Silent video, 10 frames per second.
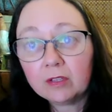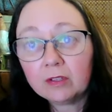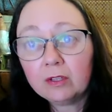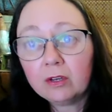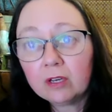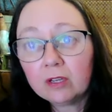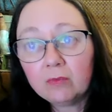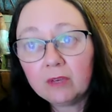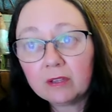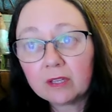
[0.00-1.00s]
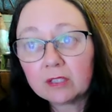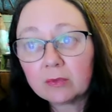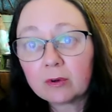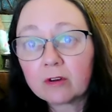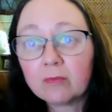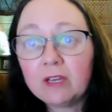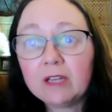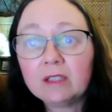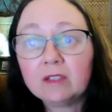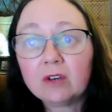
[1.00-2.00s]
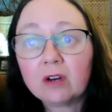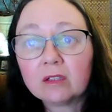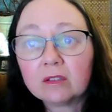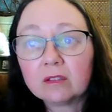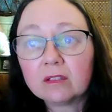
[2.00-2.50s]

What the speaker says: The Nokken myth has permeated art,